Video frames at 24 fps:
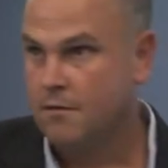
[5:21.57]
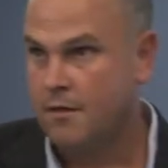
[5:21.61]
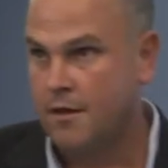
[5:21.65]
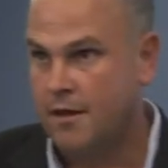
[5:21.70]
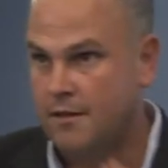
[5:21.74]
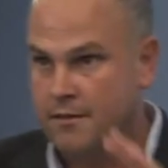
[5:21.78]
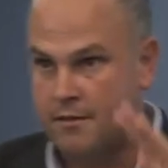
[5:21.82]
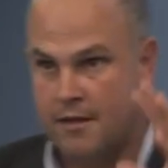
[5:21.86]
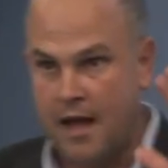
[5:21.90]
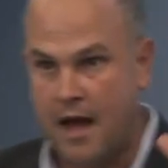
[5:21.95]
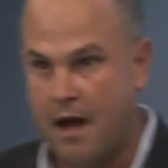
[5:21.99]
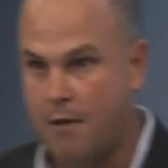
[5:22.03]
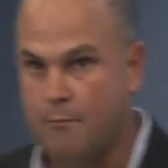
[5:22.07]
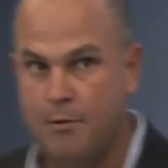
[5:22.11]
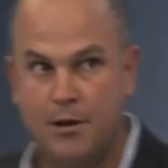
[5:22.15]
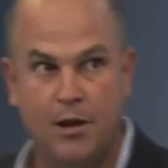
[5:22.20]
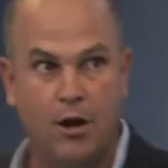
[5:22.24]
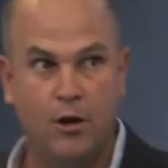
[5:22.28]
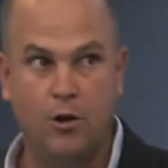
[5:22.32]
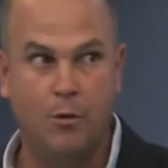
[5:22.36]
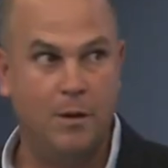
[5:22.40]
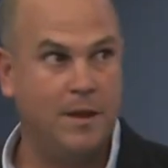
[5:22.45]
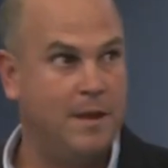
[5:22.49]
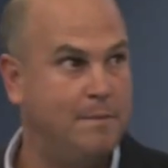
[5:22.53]
It's not, we
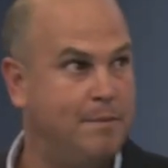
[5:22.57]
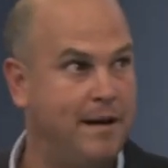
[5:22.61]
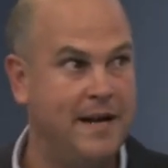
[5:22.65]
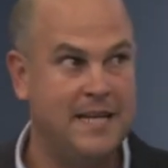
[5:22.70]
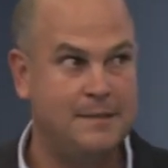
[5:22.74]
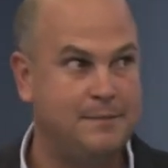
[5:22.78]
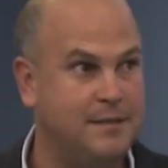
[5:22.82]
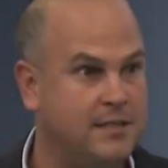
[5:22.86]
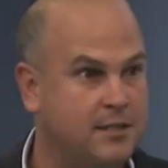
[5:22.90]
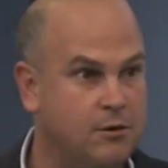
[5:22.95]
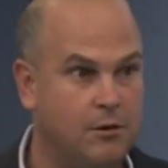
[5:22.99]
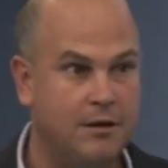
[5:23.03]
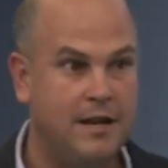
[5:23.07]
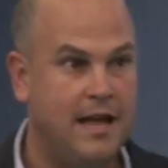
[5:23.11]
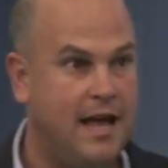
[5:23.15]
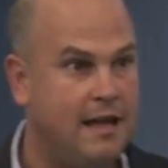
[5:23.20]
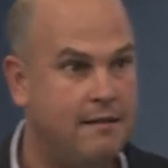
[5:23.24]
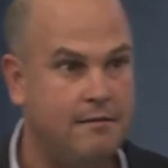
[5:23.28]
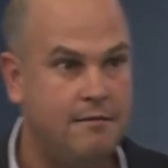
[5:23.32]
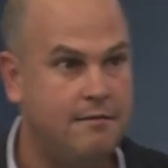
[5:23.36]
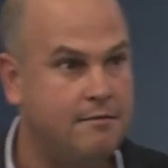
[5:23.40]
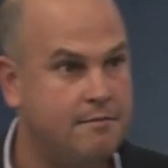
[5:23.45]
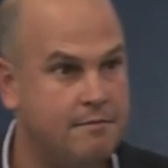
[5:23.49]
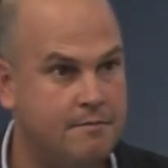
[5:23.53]
don't know when the punishment is going to
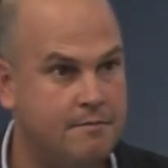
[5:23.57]
end.